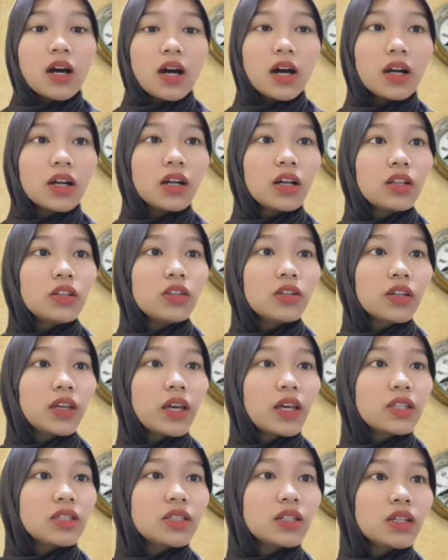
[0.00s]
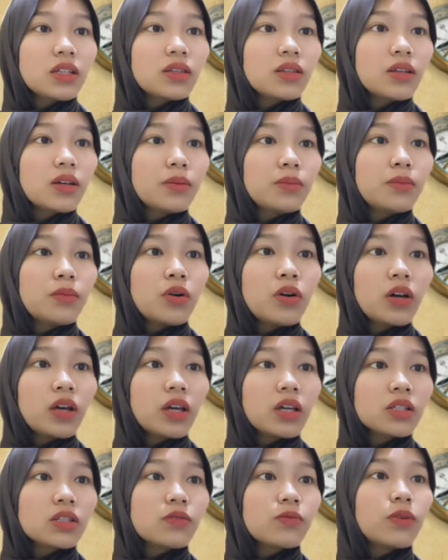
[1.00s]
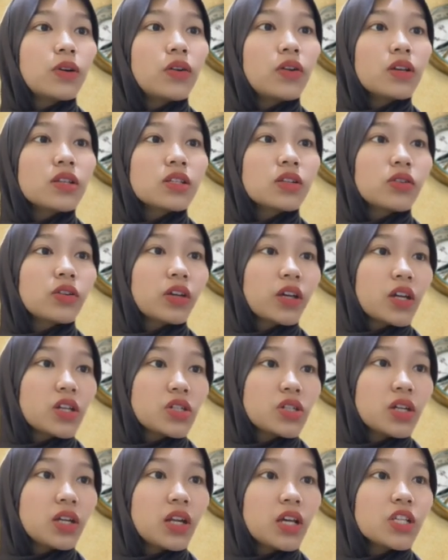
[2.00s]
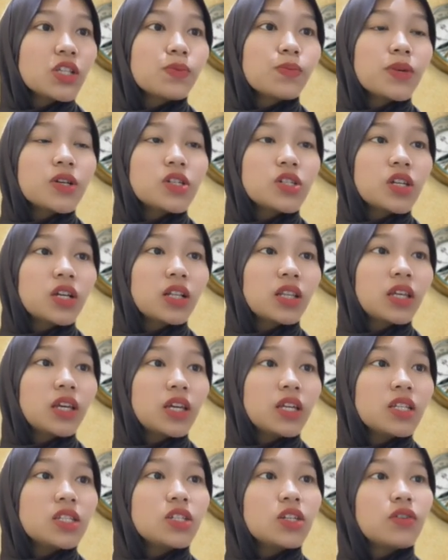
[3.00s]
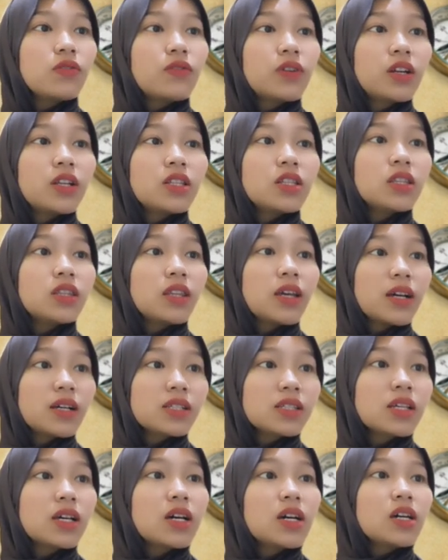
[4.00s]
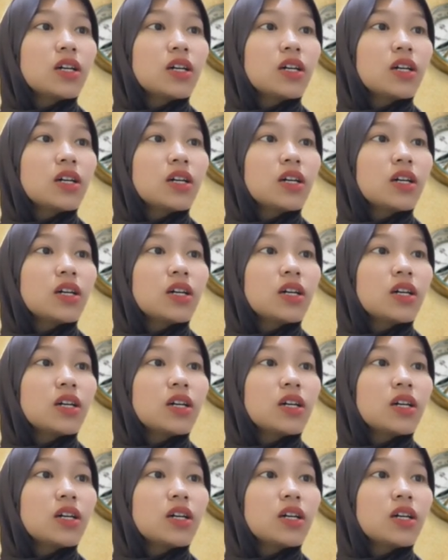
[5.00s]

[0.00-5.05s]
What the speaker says: are allocated among its various locations, especially in different tax